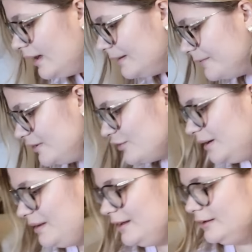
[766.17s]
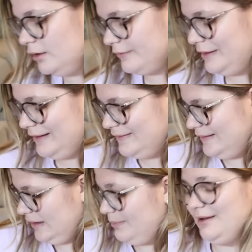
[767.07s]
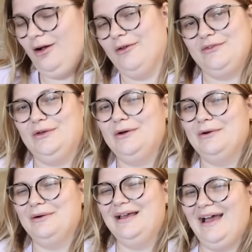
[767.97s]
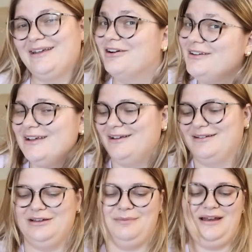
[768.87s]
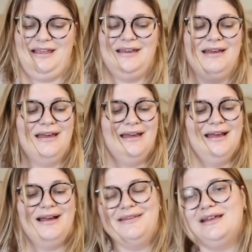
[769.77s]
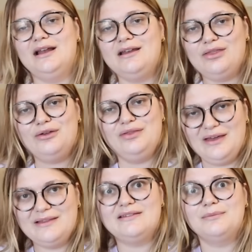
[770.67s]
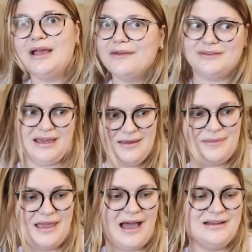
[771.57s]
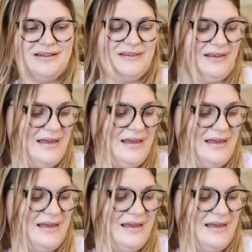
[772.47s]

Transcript: I want to try to be a little realistic, but also I could get good money. Then another thing that somebody else gave me, I just